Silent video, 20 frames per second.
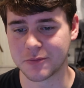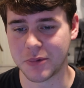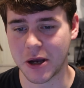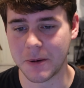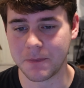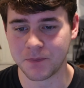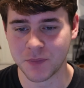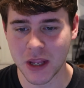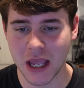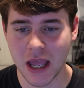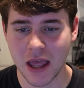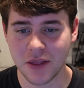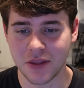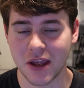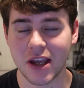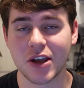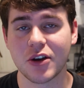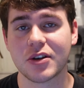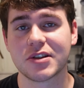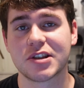But
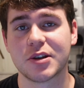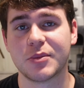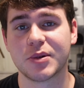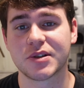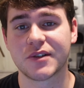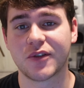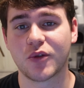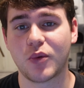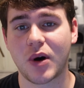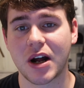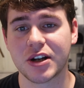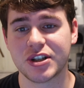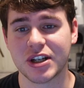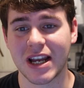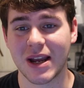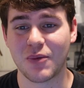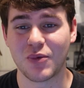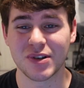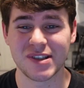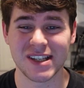Thank you all so much for watching.
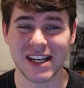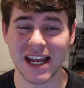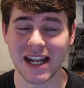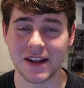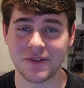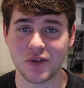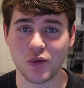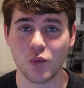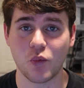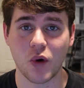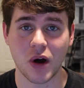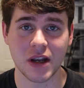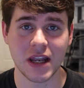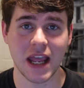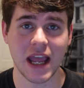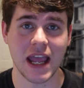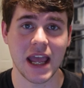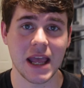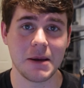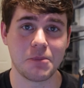And once again, if you want
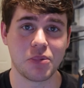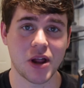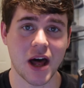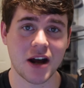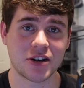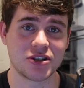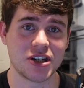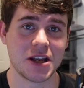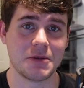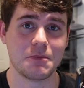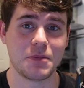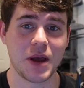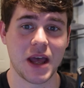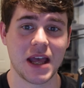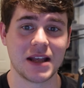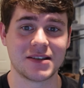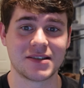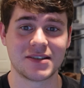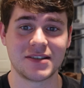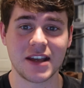a Blockchain
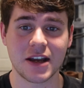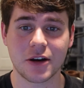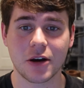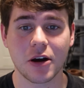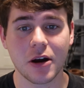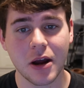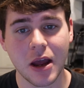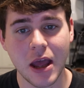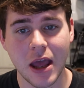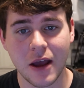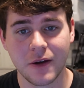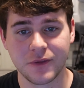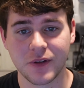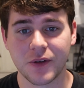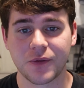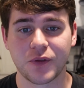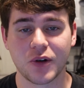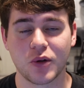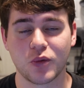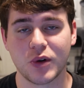Bay sticker, feel
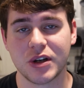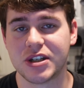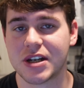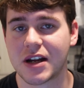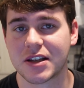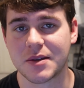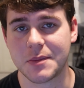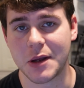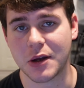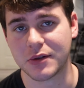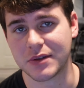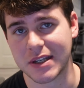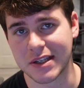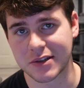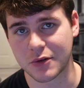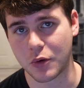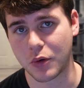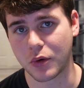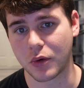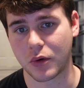free to reach out to me on
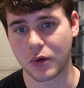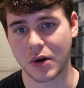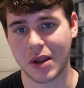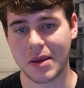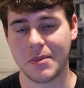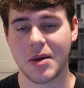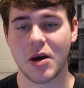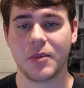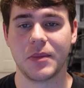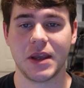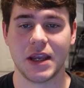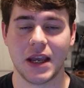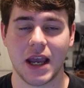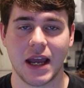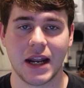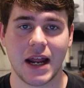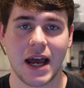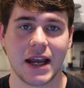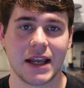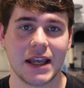Discord or email me
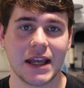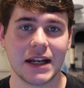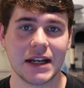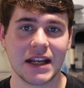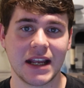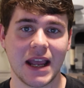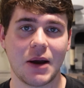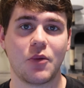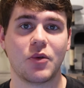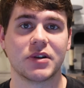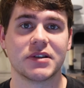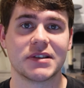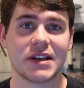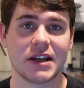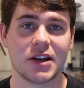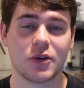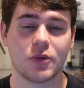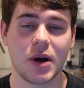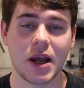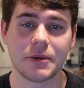and I can get one
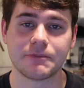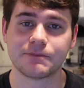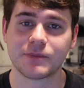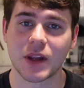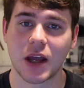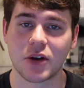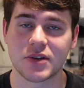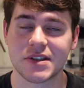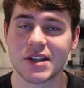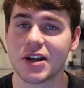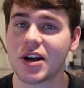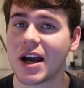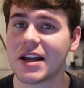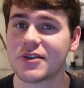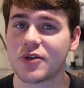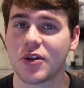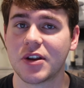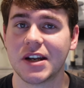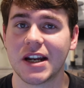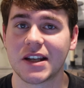sent your way. I'll see you guys
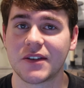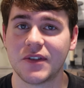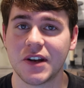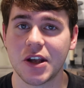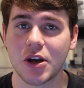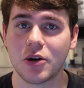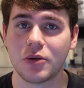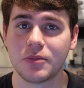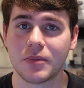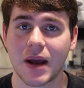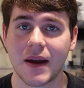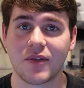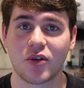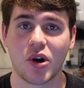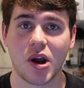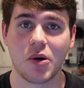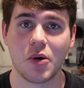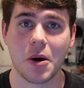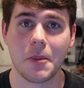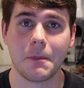all in the next video. Have a
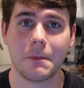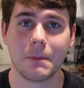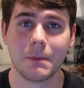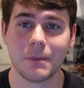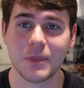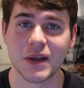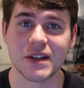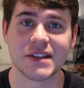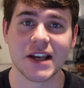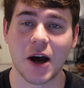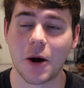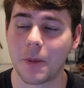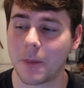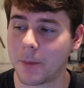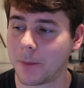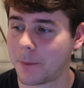great one. Peace out.